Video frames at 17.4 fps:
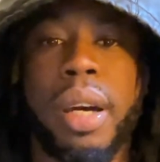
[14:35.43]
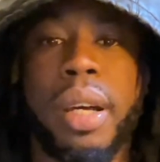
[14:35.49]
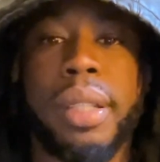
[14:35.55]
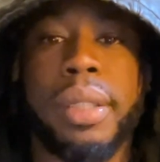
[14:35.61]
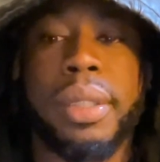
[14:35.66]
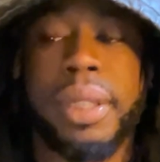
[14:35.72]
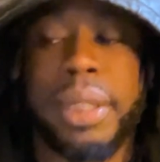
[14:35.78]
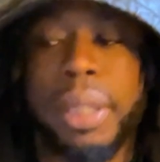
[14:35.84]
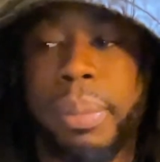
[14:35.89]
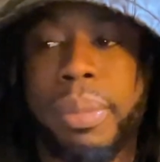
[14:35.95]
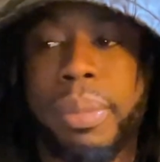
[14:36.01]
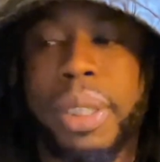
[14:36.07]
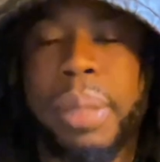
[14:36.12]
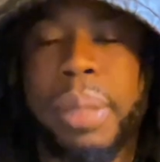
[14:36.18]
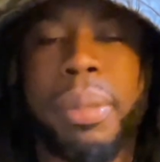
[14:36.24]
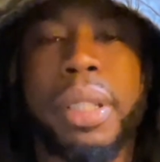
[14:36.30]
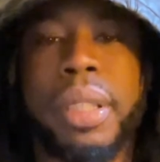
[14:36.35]
some
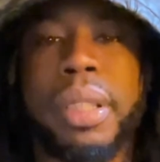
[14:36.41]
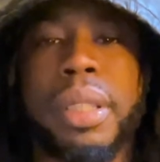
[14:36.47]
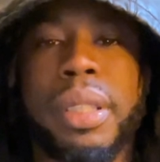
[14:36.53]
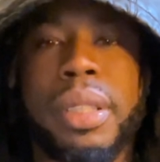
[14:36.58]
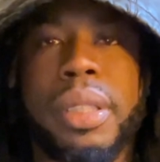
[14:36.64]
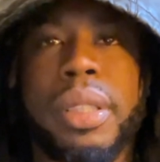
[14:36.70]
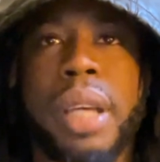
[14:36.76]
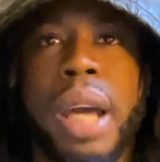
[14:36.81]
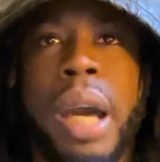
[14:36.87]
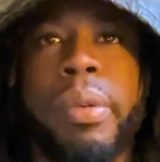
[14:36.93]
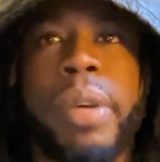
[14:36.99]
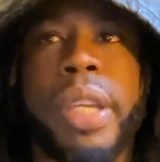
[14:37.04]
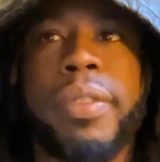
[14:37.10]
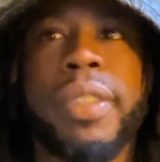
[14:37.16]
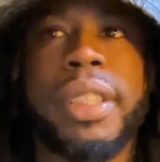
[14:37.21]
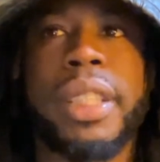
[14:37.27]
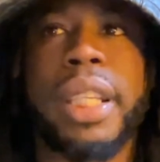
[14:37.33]
of the, I won't
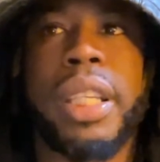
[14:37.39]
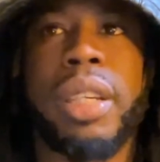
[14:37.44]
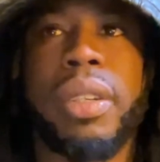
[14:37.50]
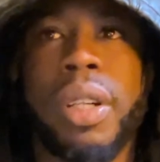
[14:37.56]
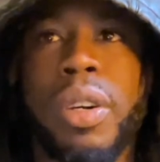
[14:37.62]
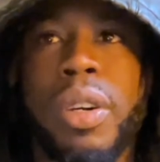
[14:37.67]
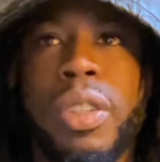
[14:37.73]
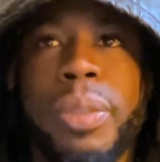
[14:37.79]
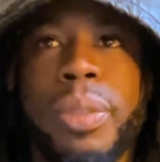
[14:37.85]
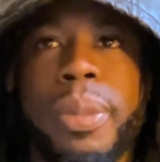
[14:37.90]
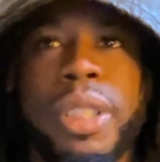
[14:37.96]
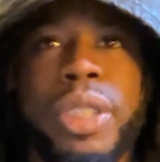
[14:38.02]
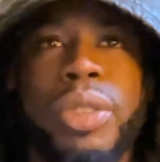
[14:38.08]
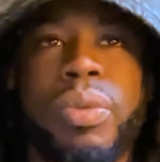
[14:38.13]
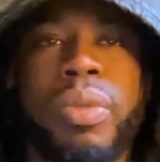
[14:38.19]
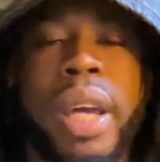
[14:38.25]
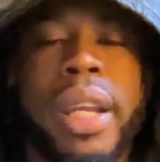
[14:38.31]
even say your goals, but
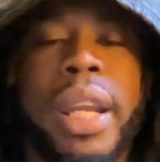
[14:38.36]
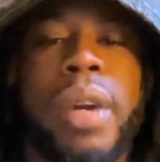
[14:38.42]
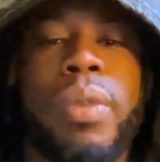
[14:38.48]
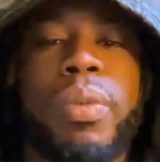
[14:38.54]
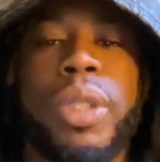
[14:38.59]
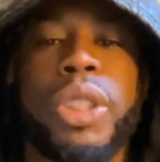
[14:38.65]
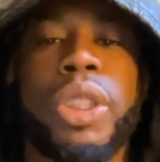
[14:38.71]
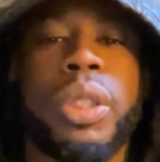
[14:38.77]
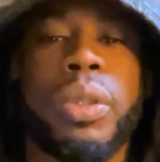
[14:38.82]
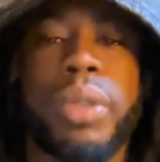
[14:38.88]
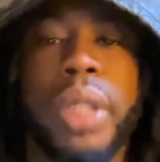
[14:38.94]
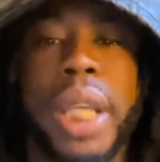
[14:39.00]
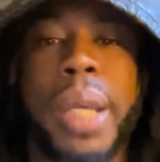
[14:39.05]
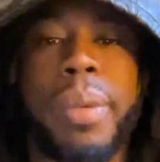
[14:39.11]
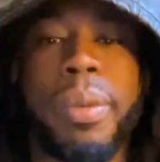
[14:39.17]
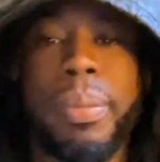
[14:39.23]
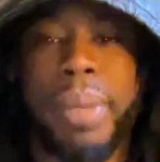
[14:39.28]
just write out what your
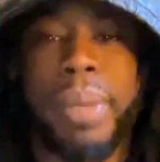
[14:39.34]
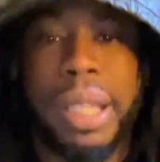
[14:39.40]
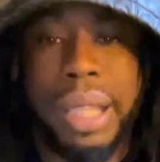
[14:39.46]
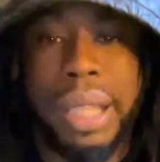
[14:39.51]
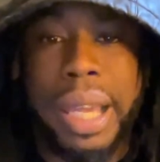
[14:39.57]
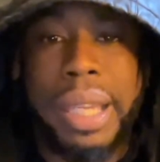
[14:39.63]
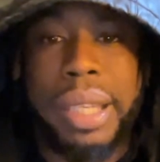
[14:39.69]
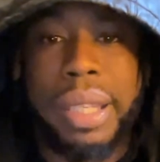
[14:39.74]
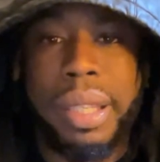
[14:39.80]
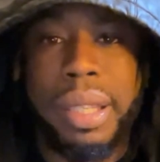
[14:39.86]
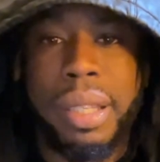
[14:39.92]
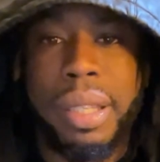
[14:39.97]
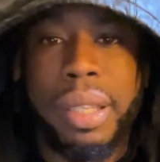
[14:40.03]
day would be like.